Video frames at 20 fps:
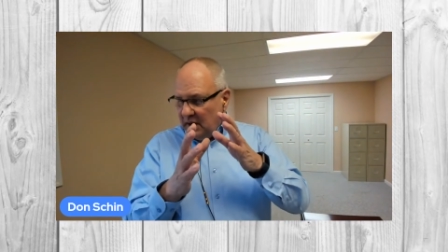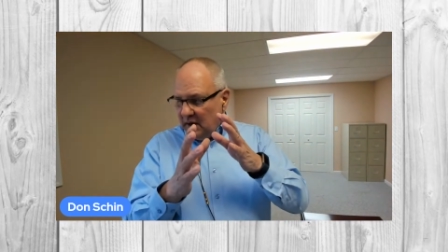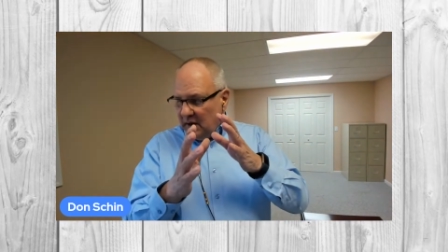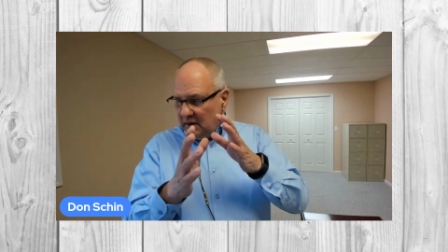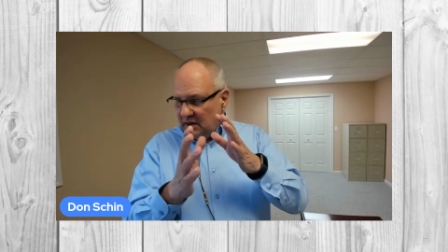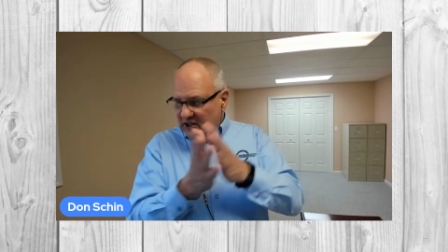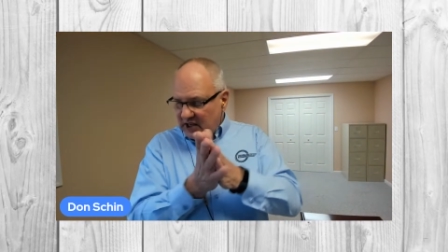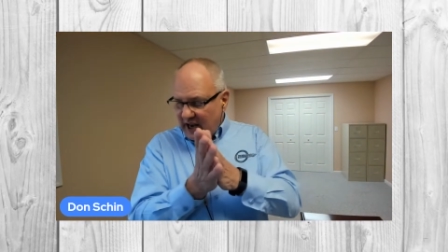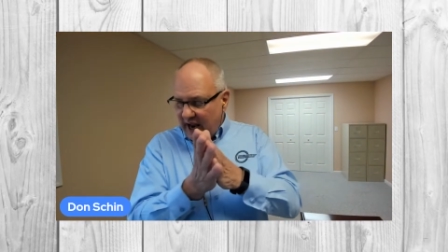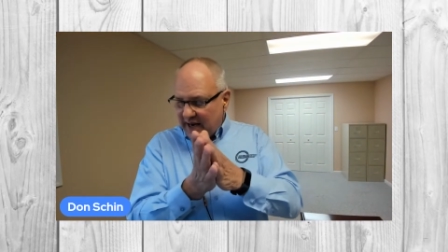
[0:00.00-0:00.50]

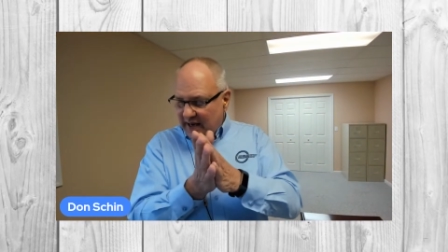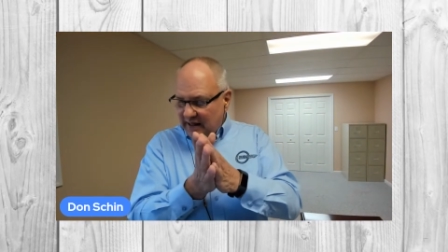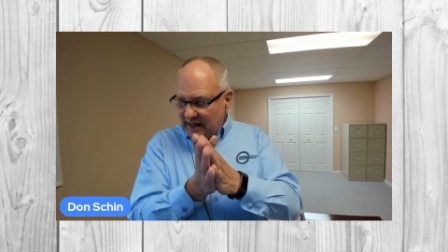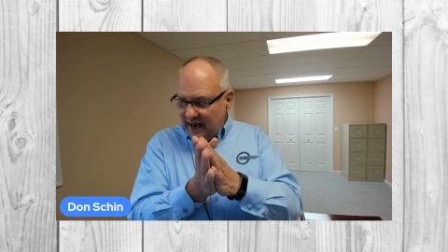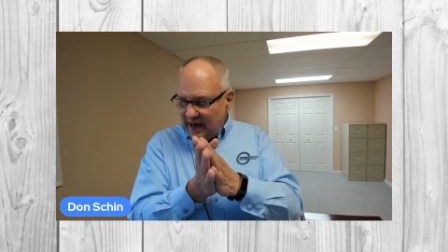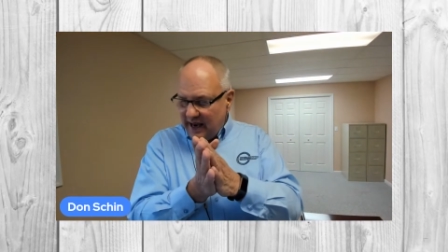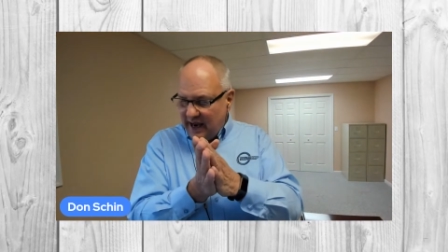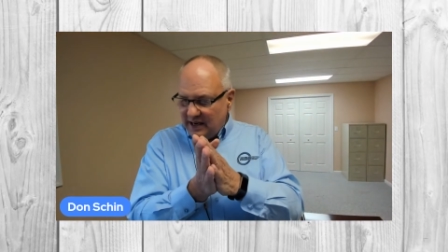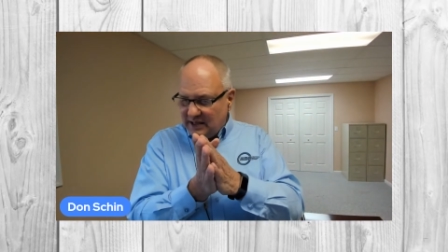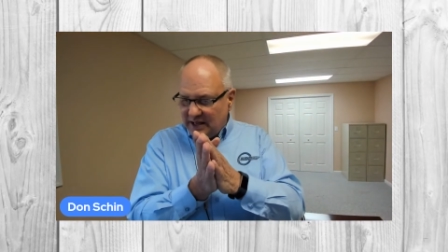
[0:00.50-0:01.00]
the second
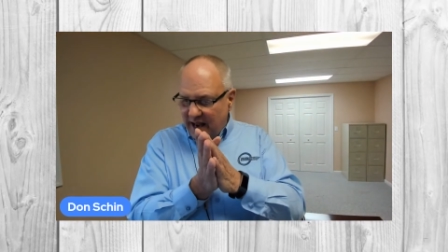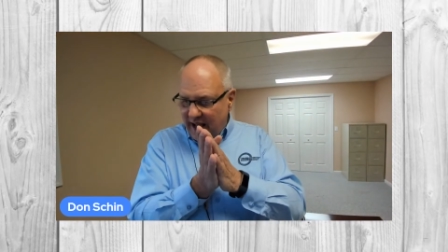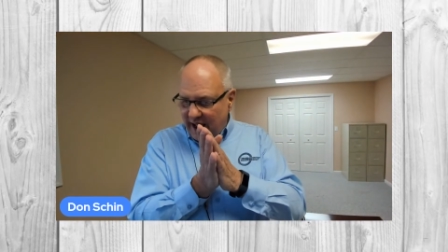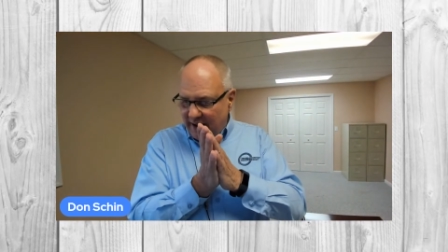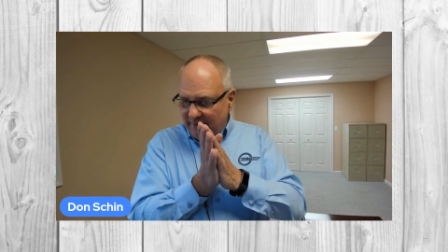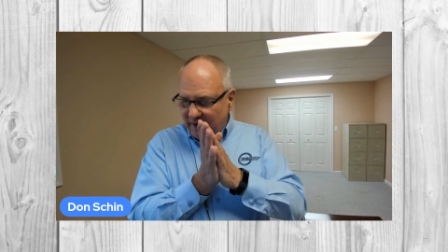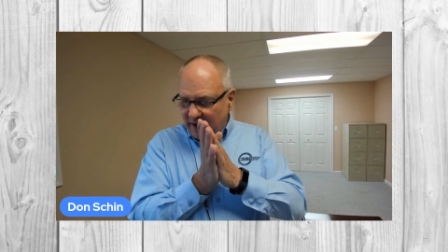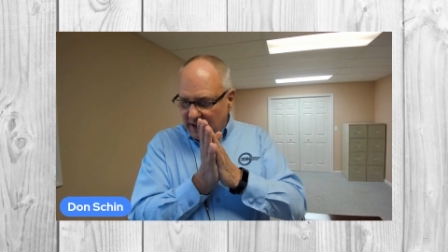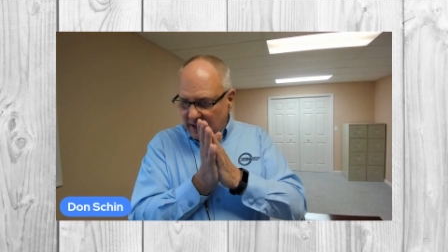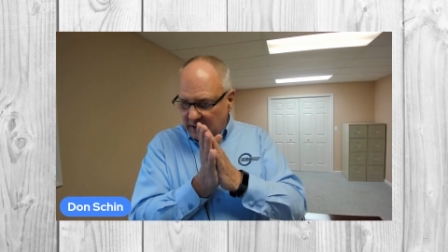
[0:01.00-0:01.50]
thing is they
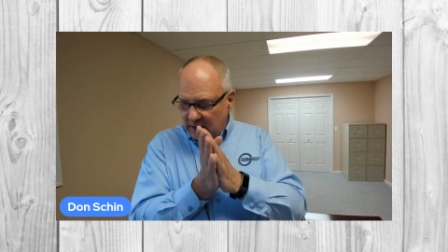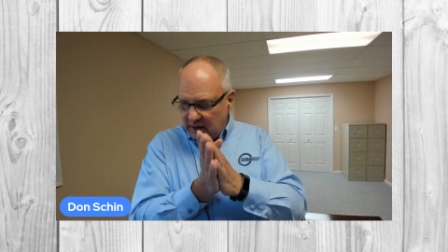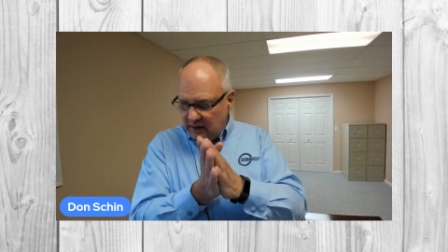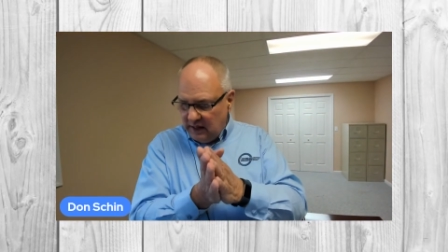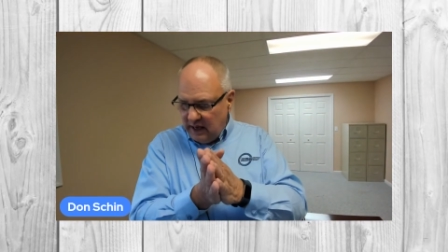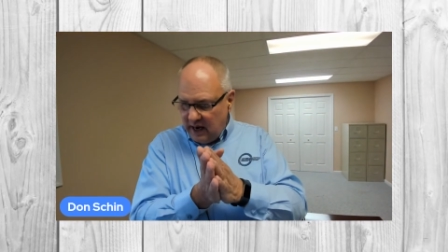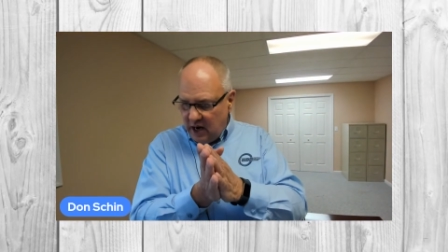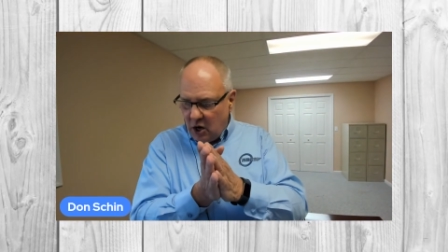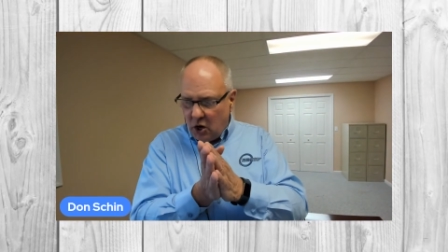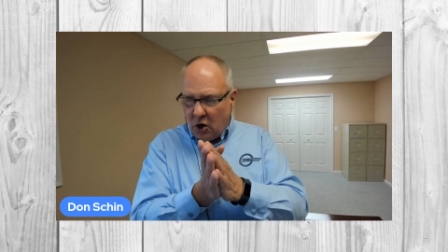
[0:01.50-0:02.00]
have a
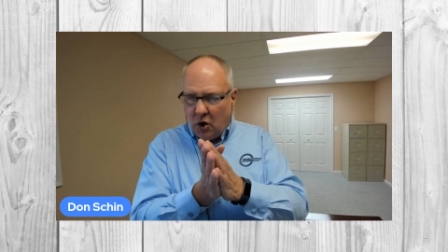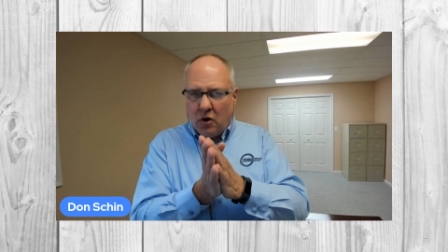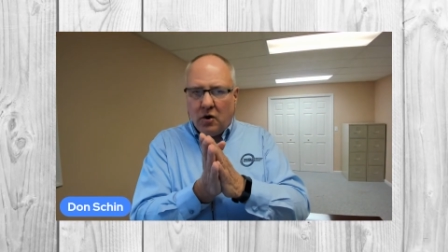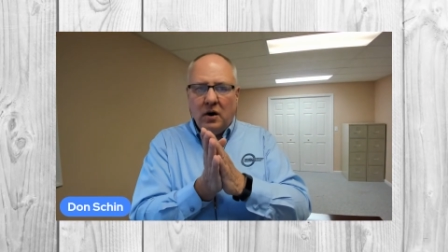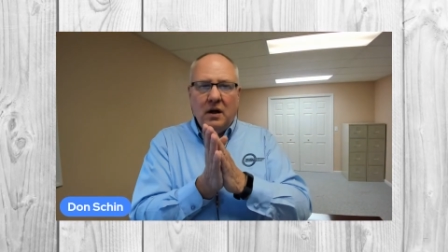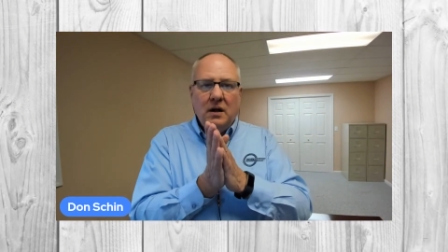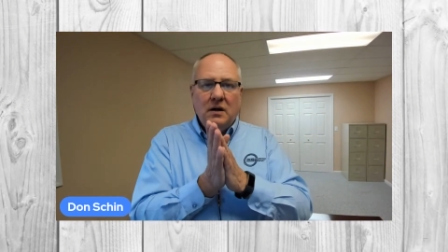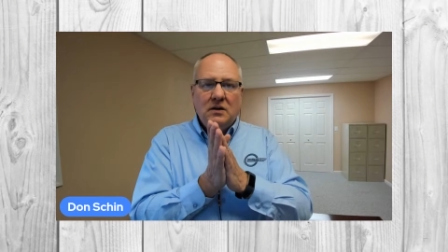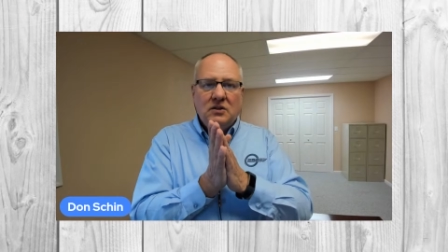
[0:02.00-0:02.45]
clear